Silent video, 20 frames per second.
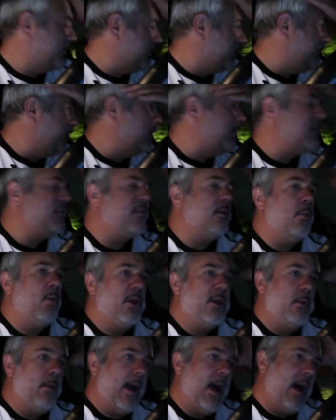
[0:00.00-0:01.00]
to focus on
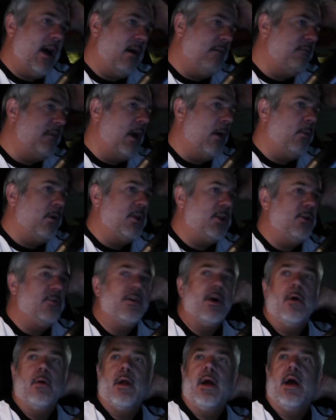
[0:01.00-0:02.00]
what you have, not what you
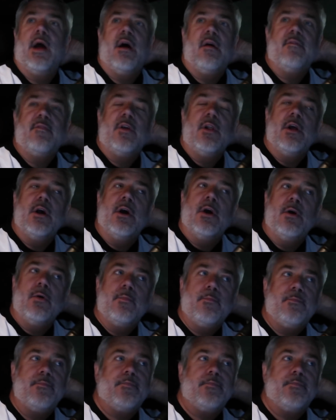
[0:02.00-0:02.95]
don't have, you know.